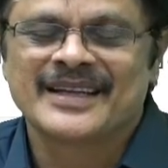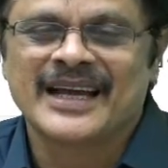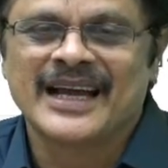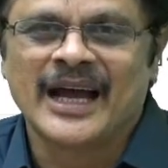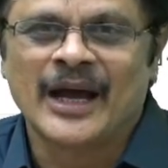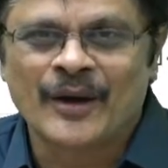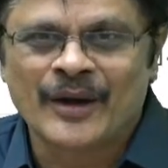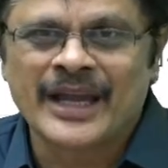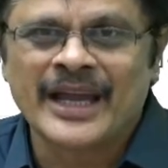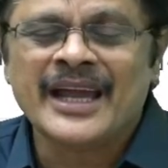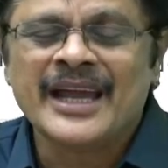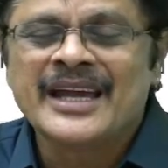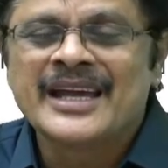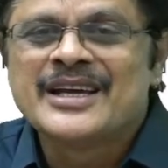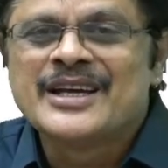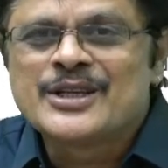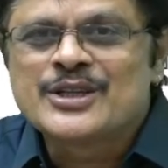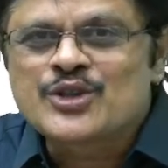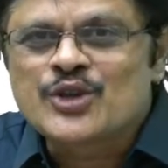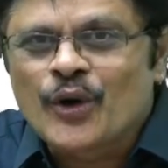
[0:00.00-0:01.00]
Okay.
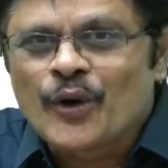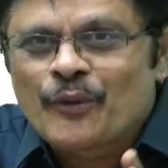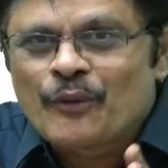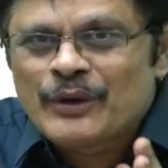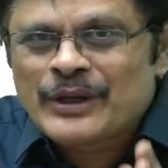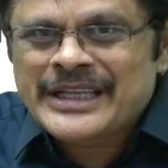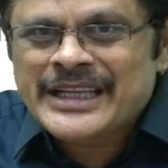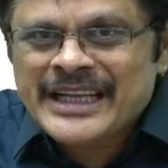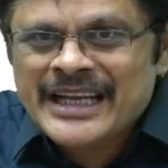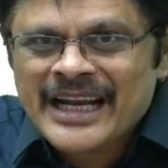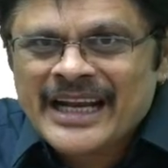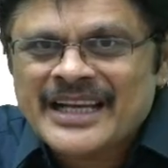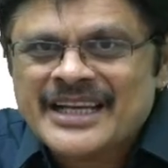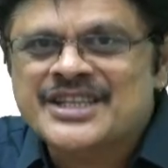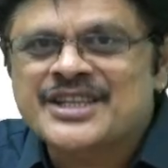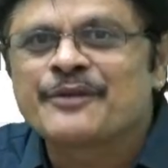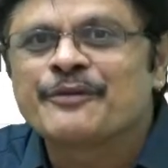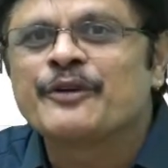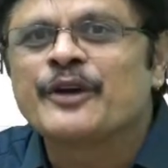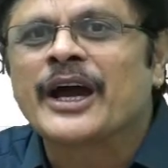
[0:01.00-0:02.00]
So within a
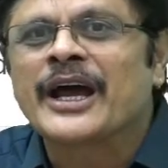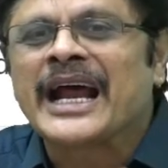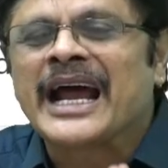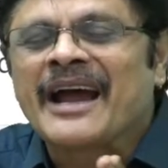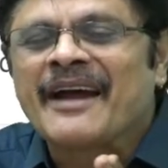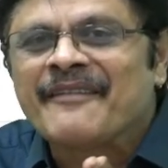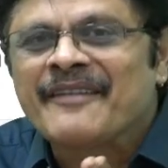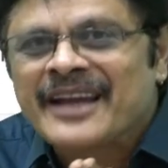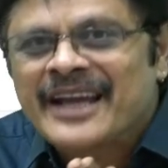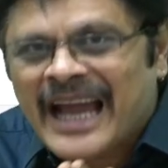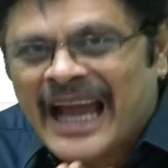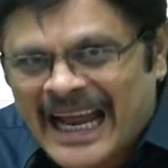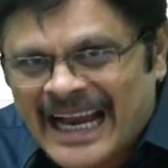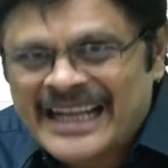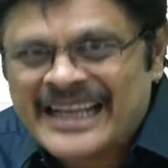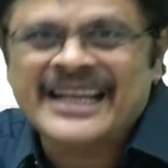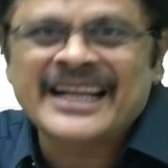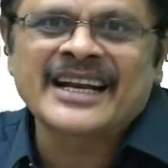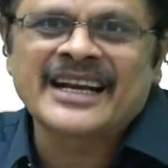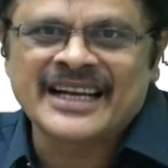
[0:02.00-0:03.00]
list, if you are having
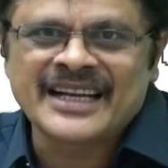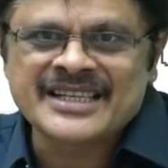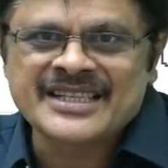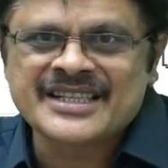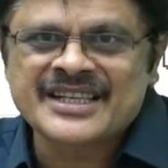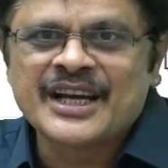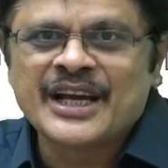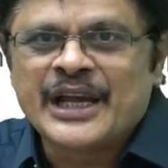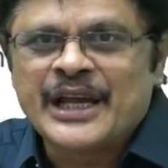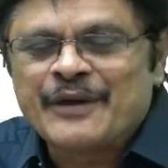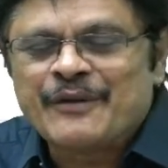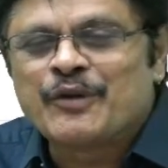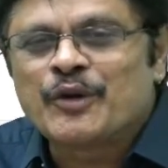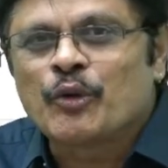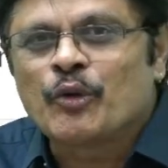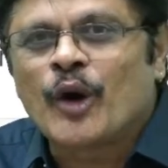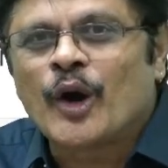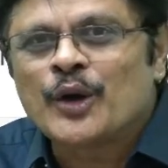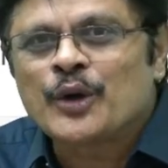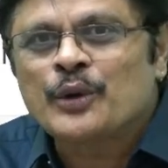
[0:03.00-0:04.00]
another list, if you
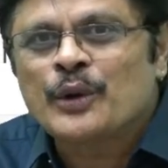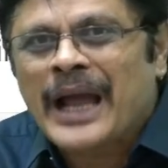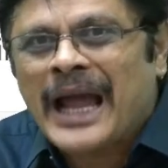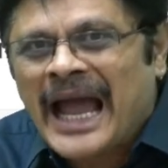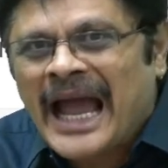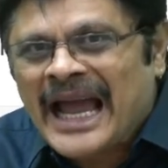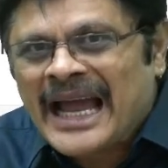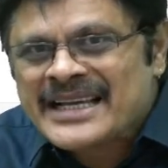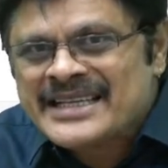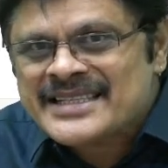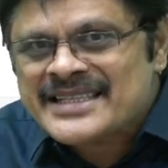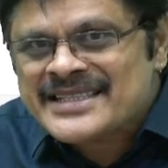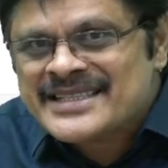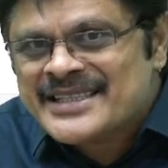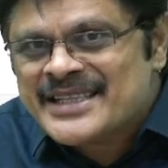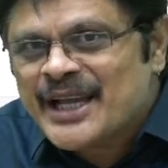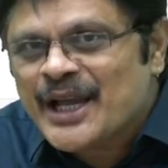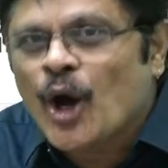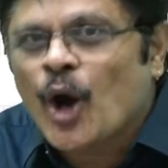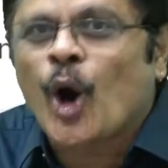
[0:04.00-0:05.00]
want to access
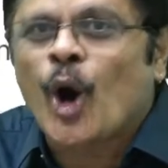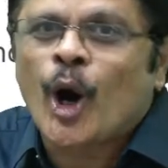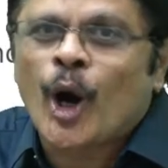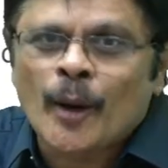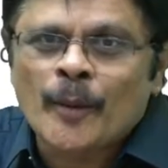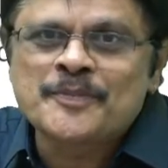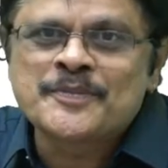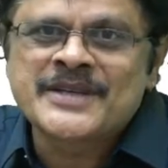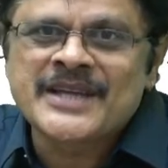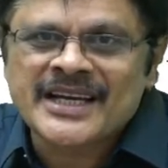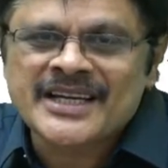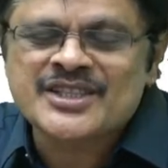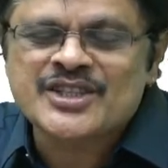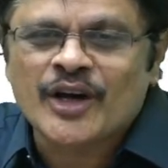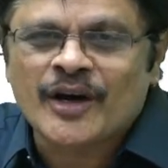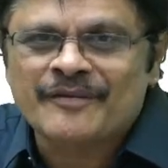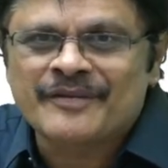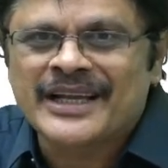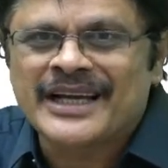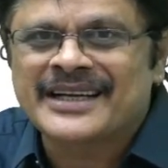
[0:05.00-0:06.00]
the objects
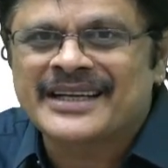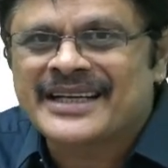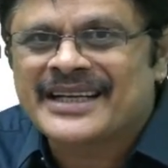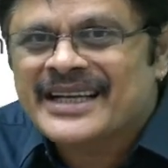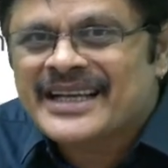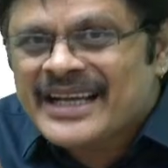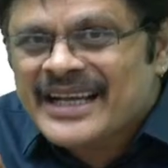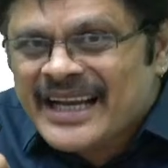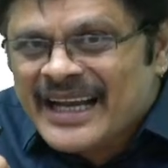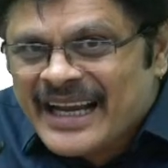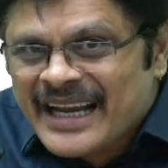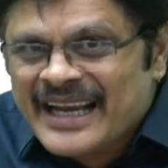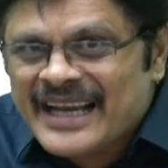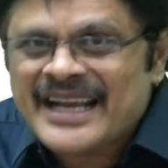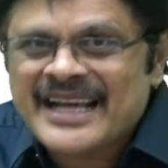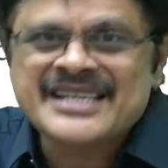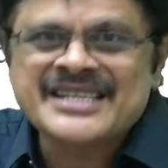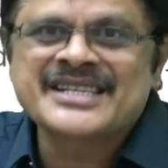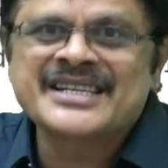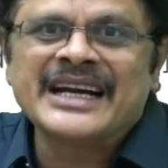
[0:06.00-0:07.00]
of that
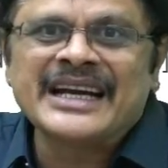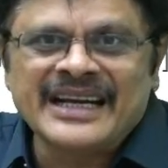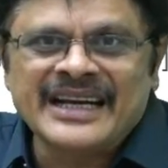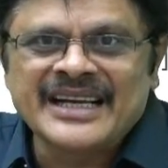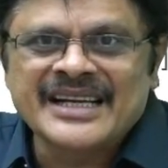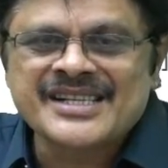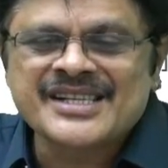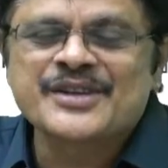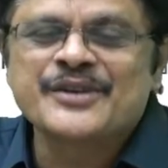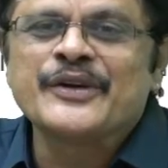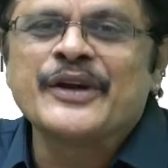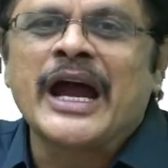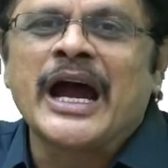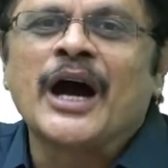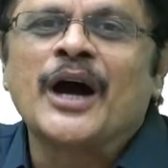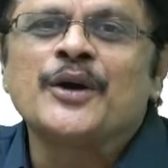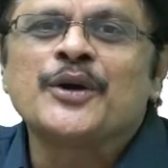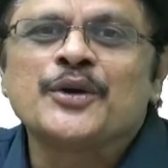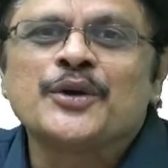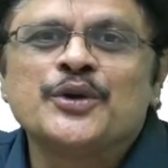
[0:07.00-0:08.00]
nested list, you
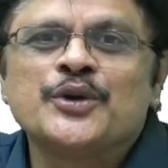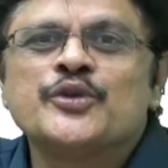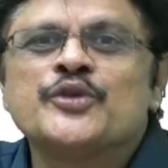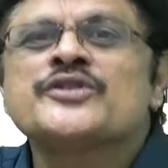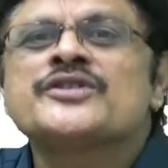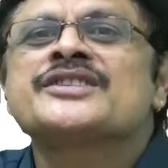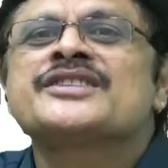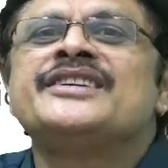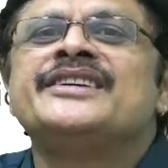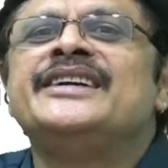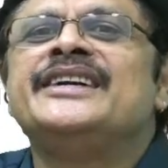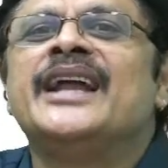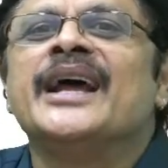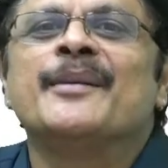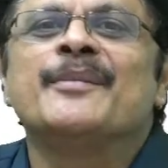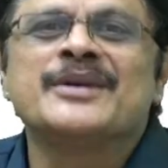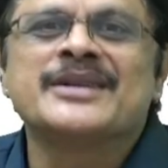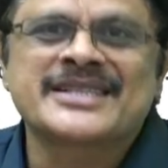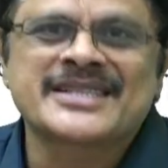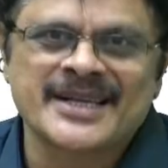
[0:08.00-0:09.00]
have to use
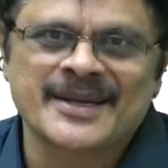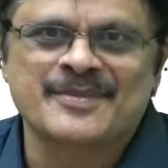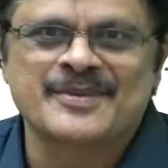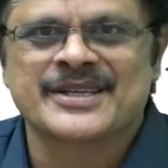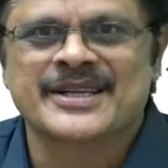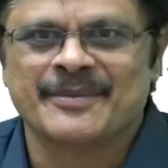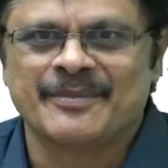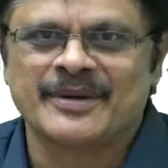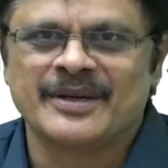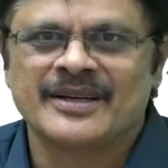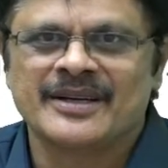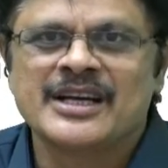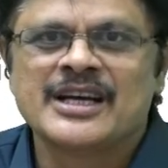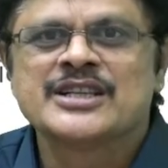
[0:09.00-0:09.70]
double subscript.